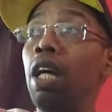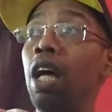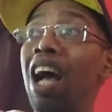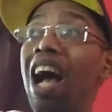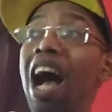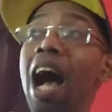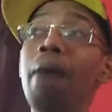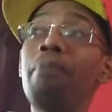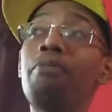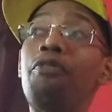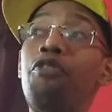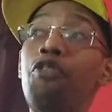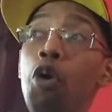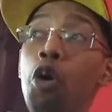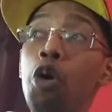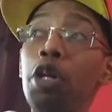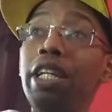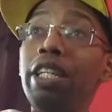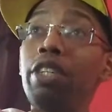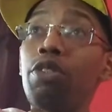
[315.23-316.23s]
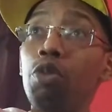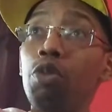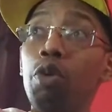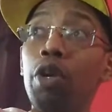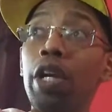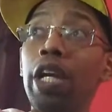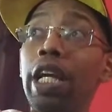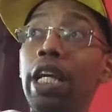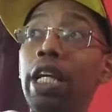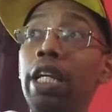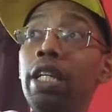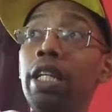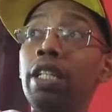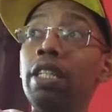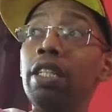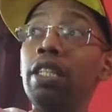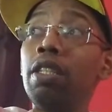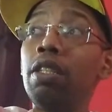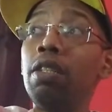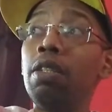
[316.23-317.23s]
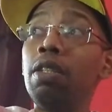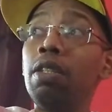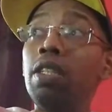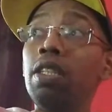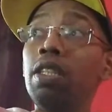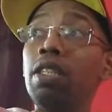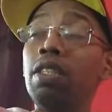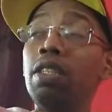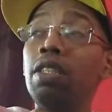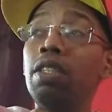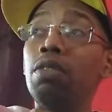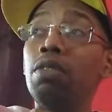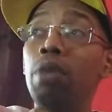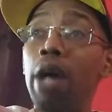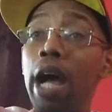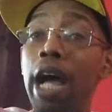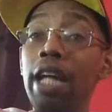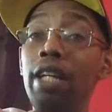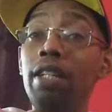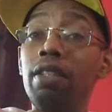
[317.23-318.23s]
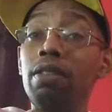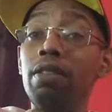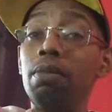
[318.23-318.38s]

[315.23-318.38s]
I'm 43, right?